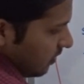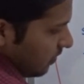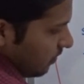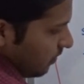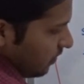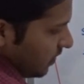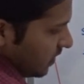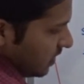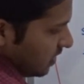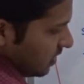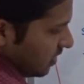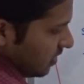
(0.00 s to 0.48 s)

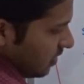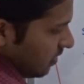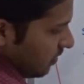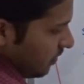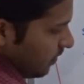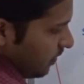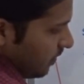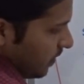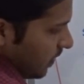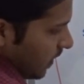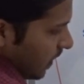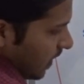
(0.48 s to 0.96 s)
with
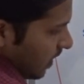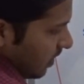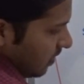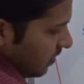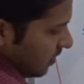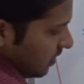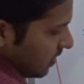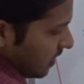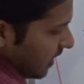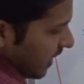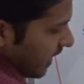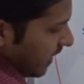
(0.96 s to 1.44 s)

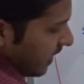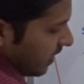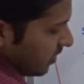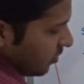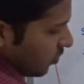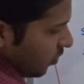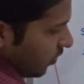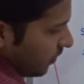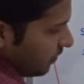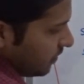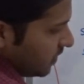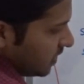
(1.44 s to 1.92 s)
the
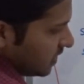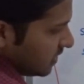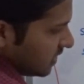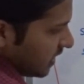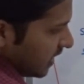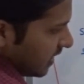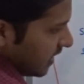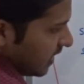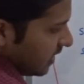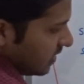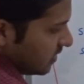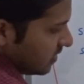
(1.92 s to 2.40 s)
character of the
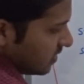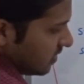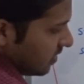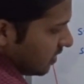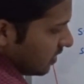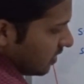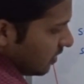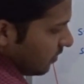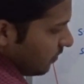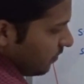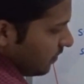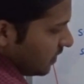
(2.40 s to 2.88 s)
second
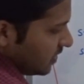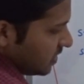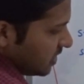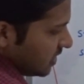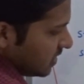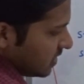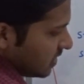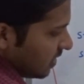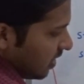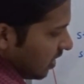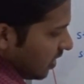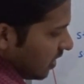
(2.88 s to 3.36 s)
string, which
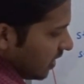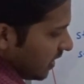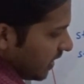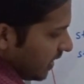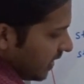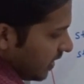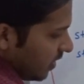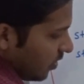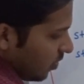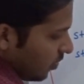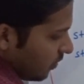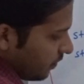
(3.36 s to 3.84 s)
is
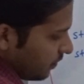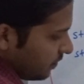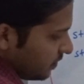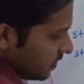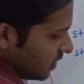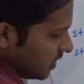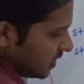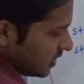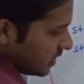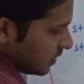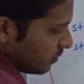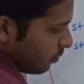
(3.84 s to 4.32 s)
ahead of
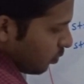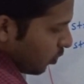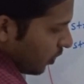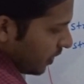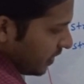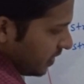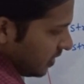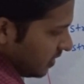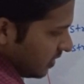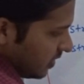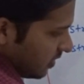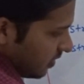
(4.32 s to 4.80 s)
this
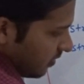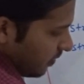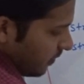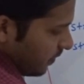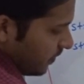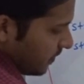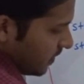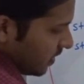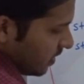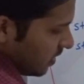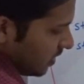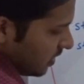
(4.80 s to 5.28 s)
pointer.
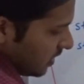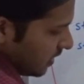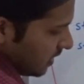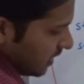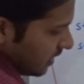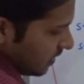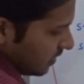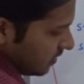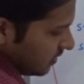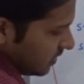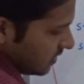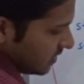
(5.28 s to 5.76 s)

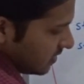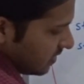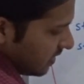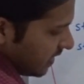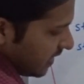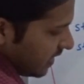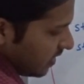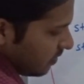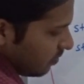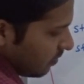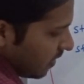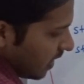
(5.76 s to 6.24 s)
This
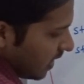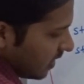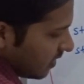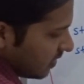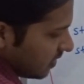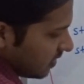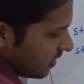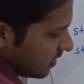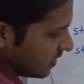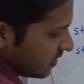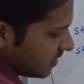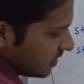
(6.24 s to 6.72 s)
red
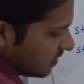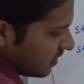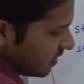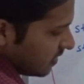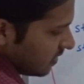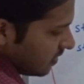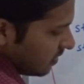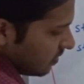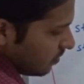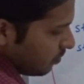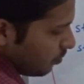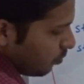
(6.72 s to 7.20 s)
marker is
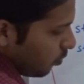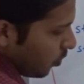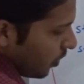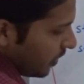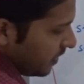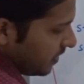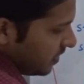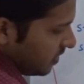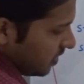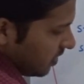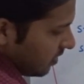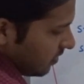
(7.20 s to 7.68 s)
the
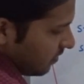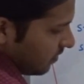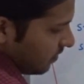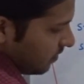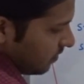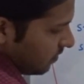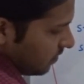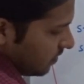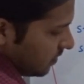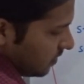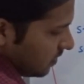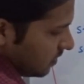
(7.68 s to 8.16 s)

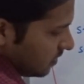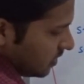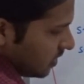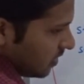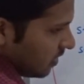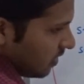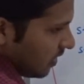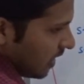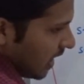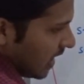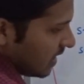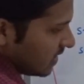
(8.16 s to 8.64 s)
pointer,
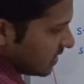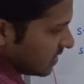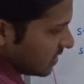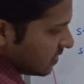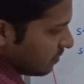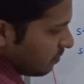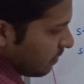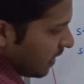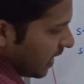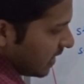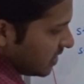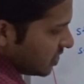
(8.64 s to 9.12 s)
the last
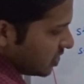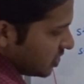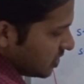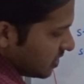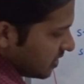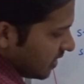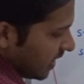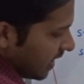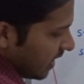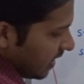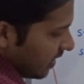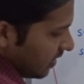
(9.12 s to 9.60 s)

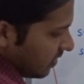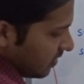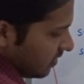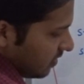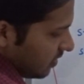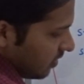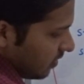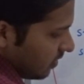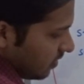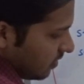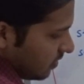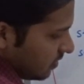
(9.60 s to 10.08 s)
matched
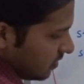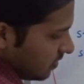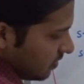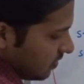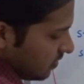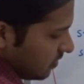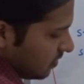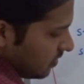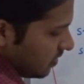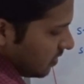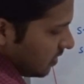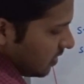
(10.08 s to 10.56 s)
character.
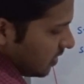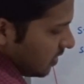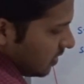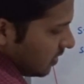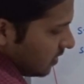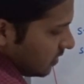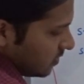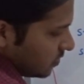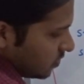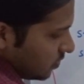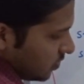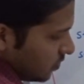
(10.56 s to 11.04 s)

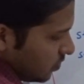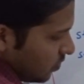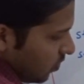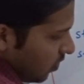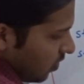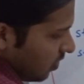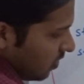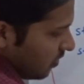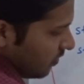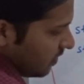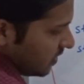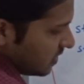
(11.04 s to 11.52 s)
So you
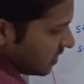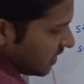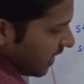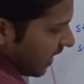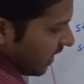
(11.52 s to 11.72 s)
always